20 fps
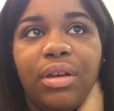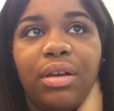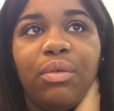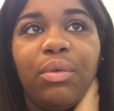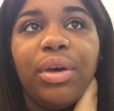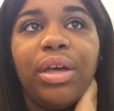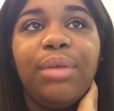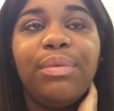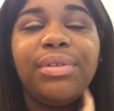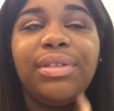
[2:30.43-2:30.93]

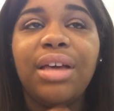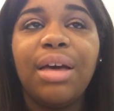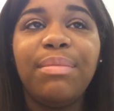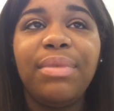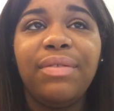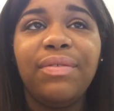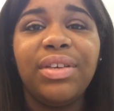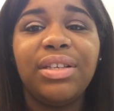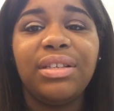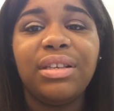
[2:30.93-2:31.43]
Well, he was
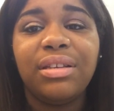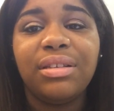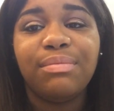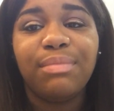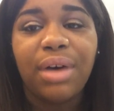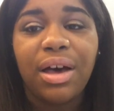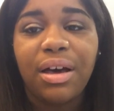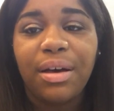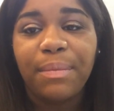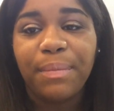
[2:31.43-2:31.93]
coming to visit his
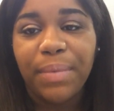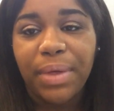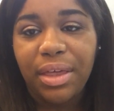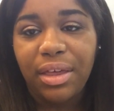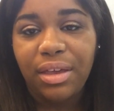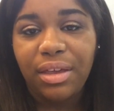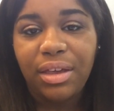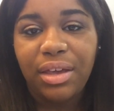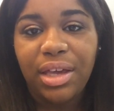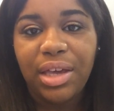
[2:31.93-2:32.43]
mom,
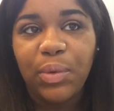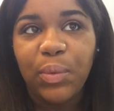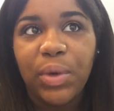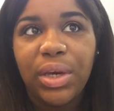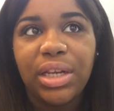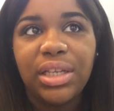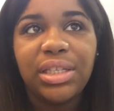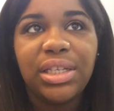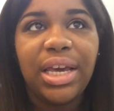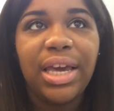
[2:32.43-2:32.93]
but he
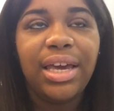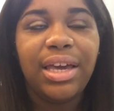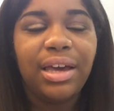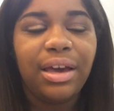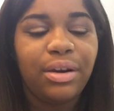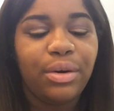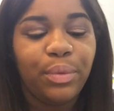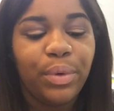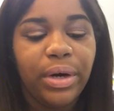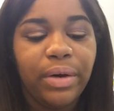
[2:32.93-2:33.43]
wanted to hang
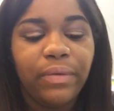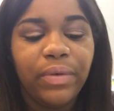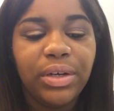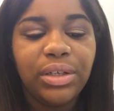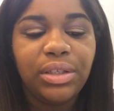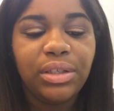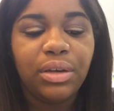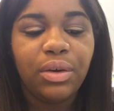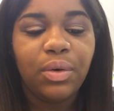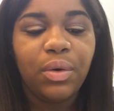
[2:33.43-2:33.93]
out or whatever.
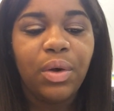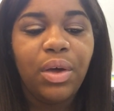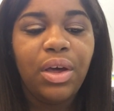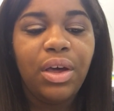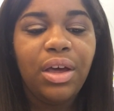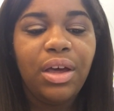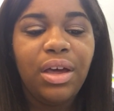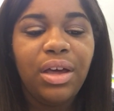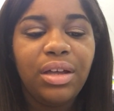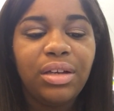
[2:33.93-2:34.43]
So
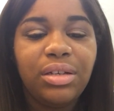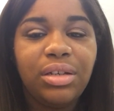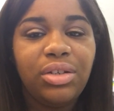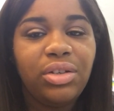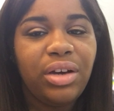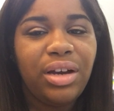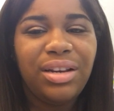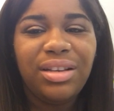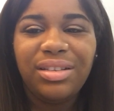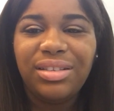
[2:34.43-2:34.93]
to
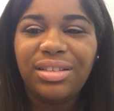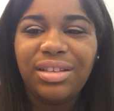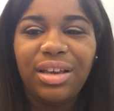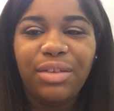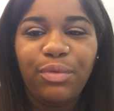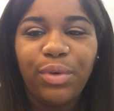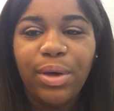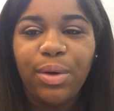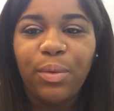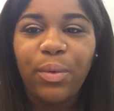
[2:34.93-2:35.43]
try to see
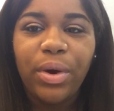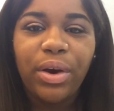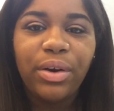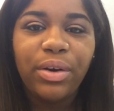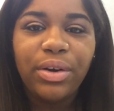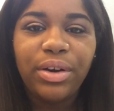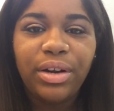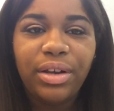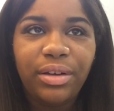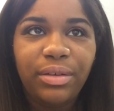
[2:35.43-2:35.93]
if we could
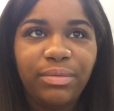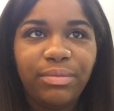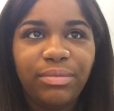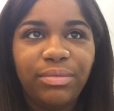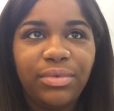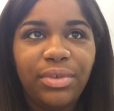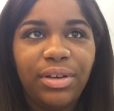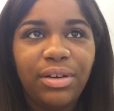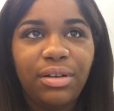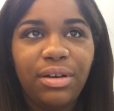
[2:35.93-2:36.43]
work on it,
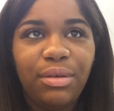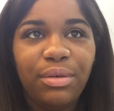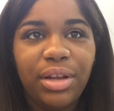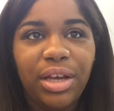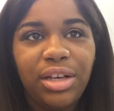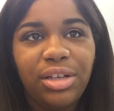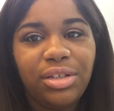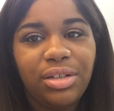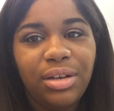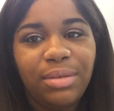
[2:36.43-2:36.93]
you know, our
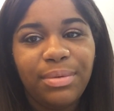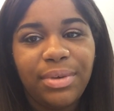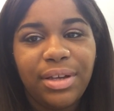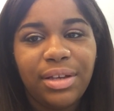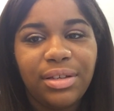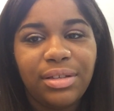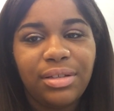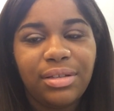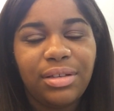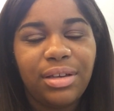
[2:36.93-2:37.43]
relationship,
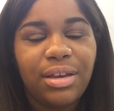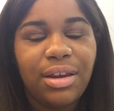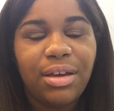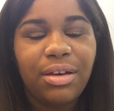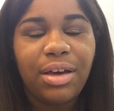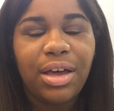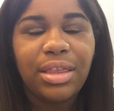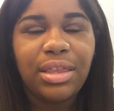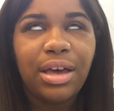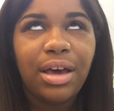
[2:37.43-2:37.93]
because, you
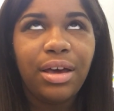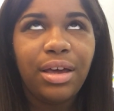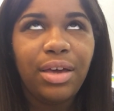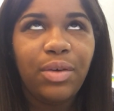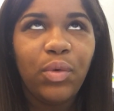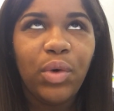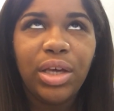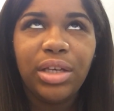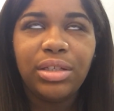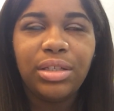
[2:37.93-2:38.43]
know, I thought
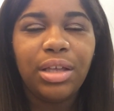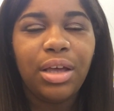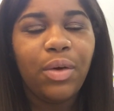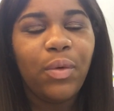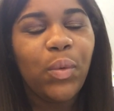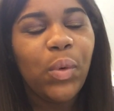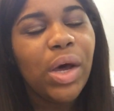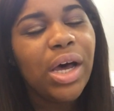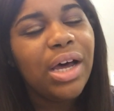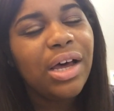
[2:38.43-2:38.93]
he was the
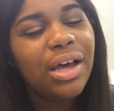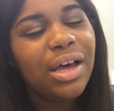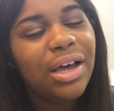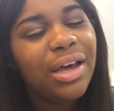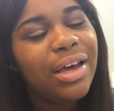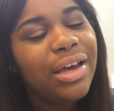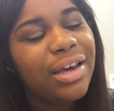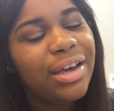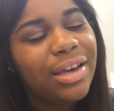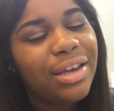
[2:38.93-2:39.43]

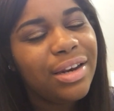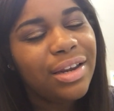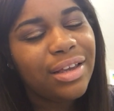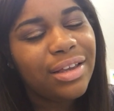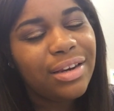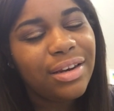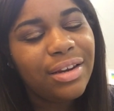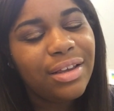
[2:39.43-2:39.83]
one,